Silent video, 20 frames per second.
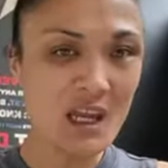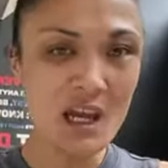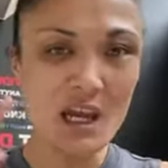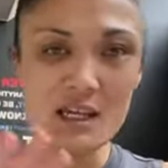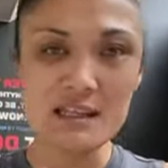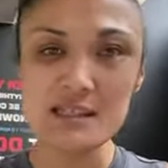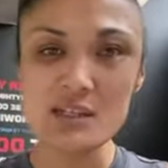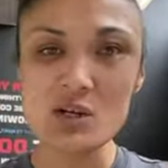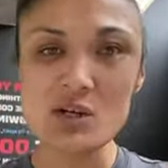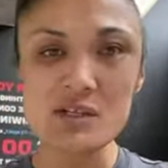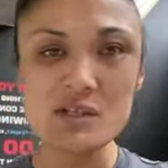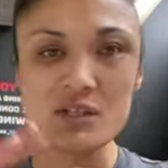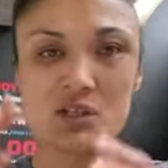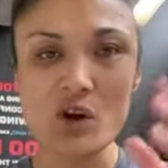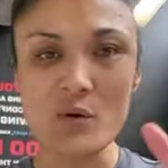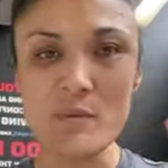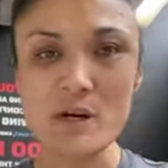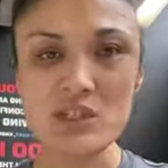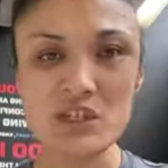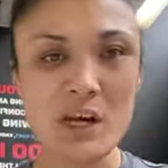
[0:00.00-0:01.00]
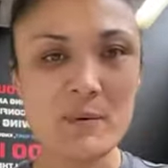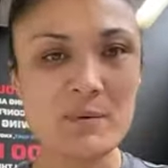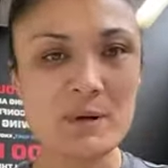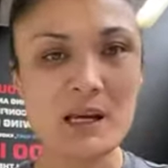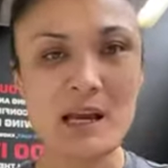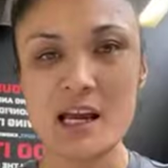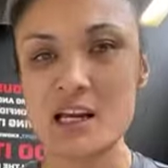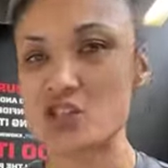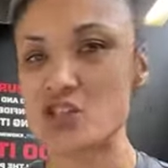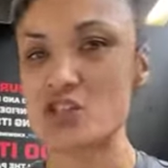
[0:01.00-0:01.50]
It's got so much
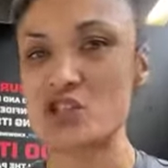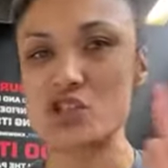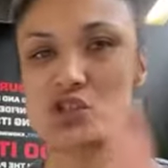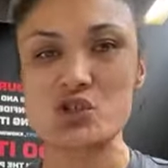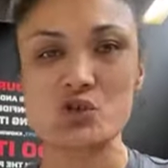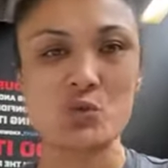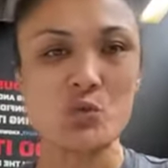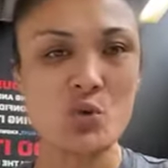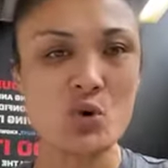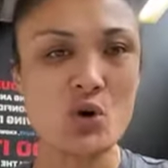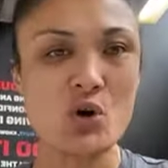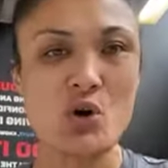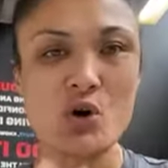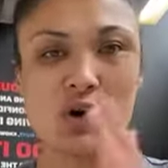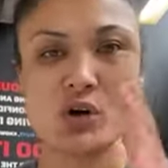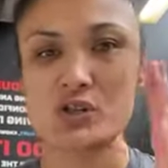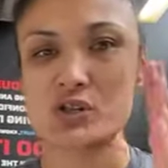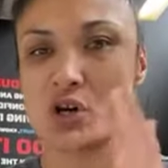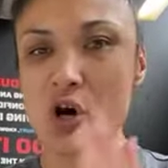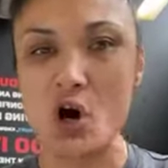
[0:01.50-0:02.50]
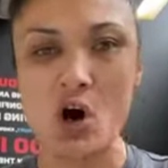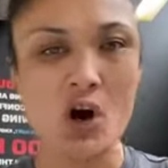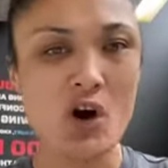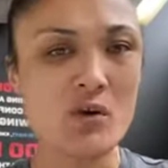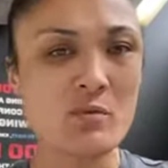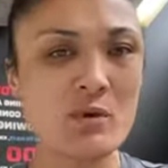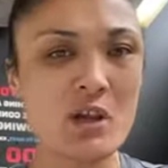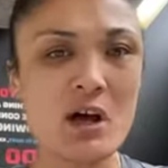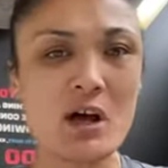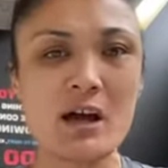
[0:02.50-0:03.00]
application to work, to
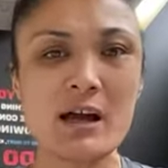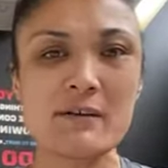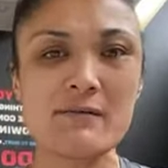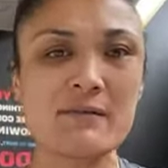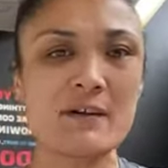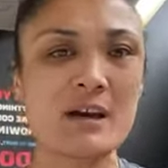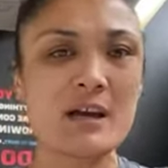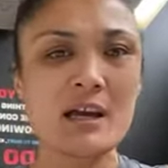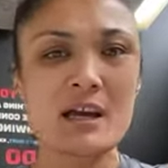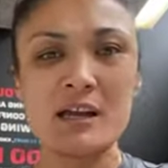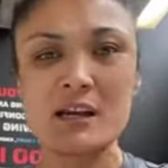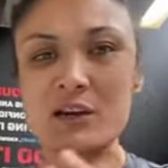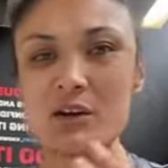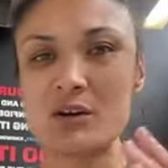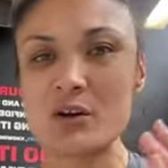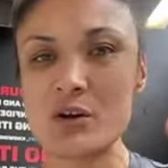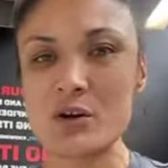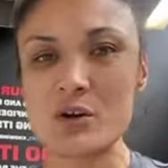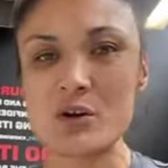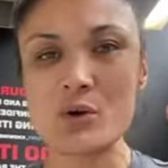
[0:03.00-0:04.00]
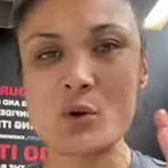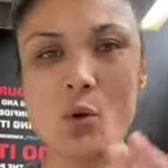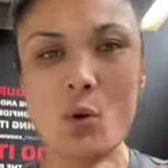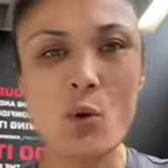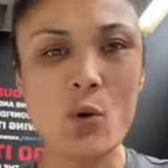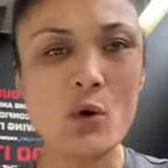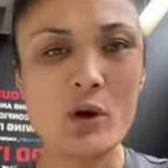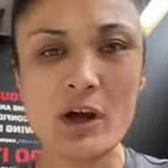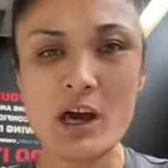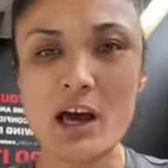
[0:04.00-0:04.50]
home life. You
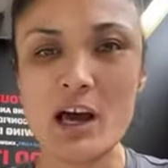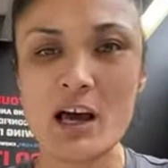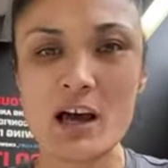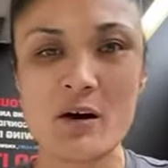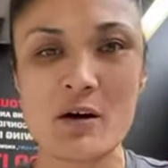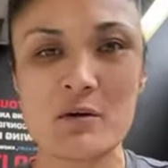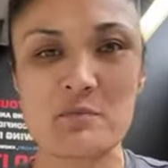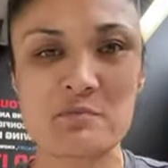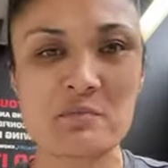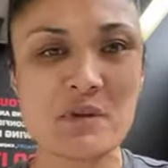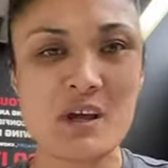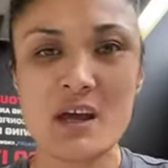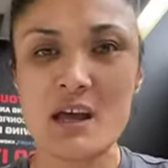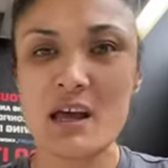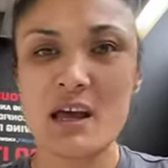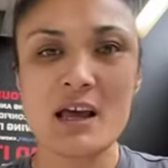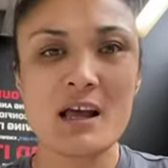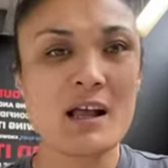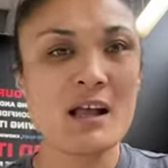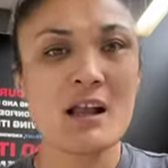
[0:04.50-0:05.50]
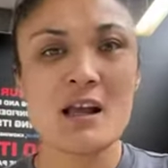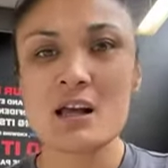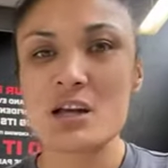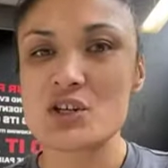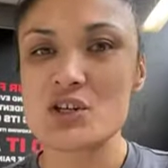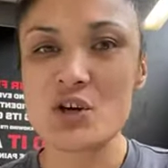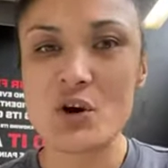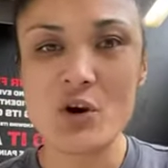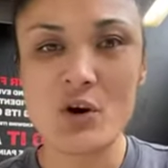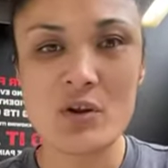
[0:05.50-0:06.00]
all
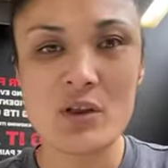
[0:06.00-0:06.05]
toe the